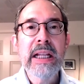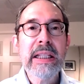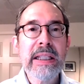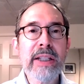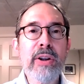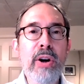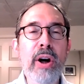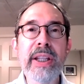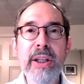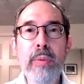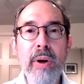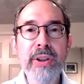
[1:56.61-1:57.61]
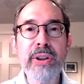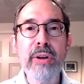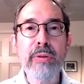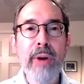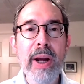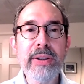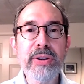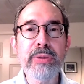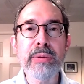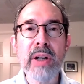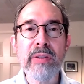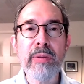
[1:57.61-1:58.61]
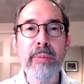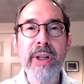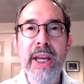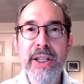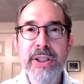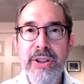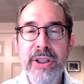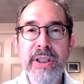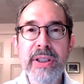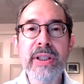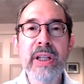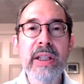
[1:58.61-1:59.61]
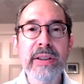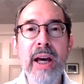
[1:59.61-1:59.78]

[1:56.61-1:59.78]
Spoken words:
Click on any one to go right to government agencies,